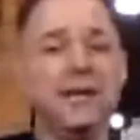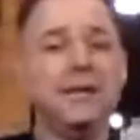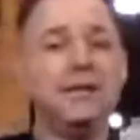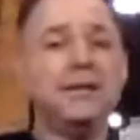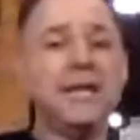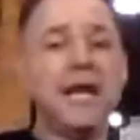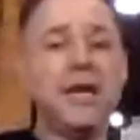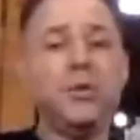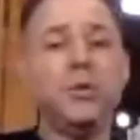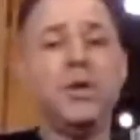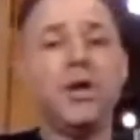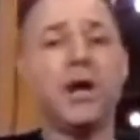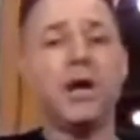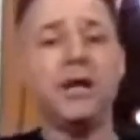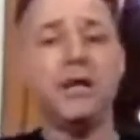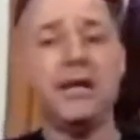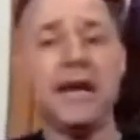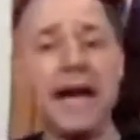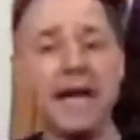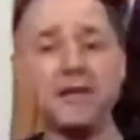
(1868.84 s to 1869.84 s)
we are
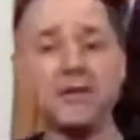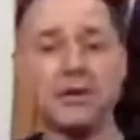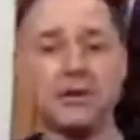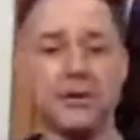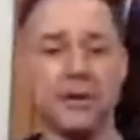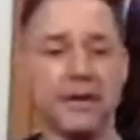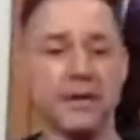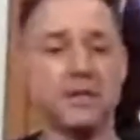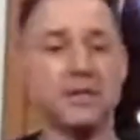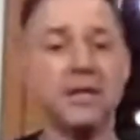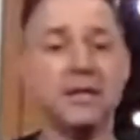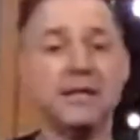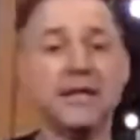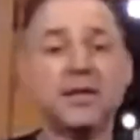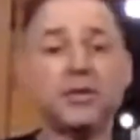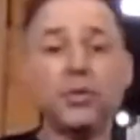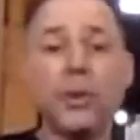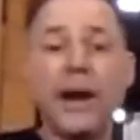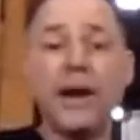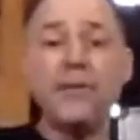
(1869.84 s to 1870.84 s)
inadequate. That's
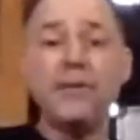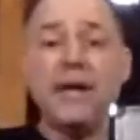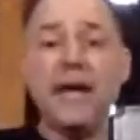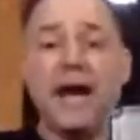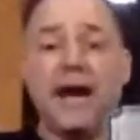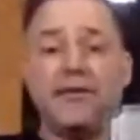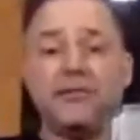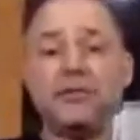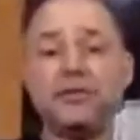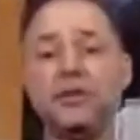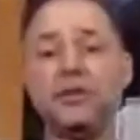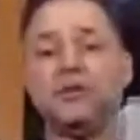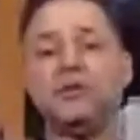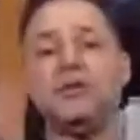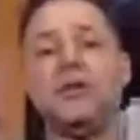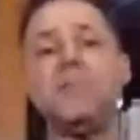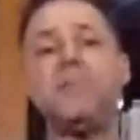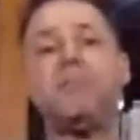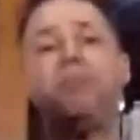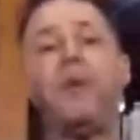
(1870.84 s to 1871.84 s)
why we have the
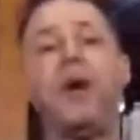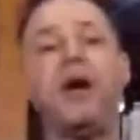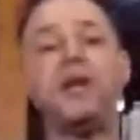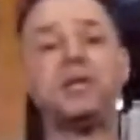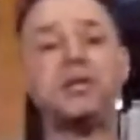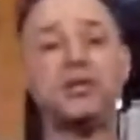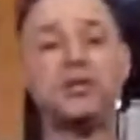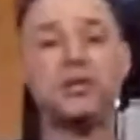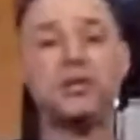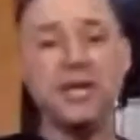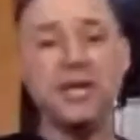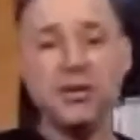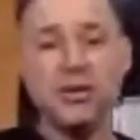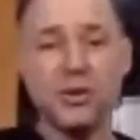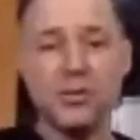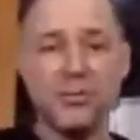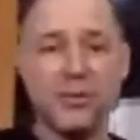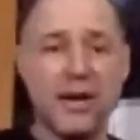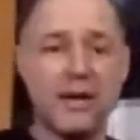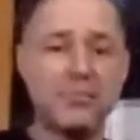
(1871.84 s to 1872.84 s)
imposter syndrome,
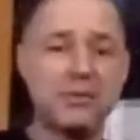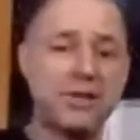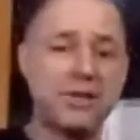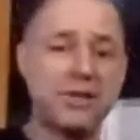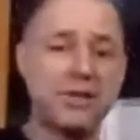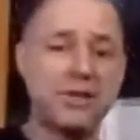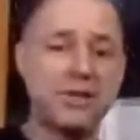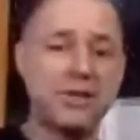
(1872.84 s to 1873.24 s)
right? Because soft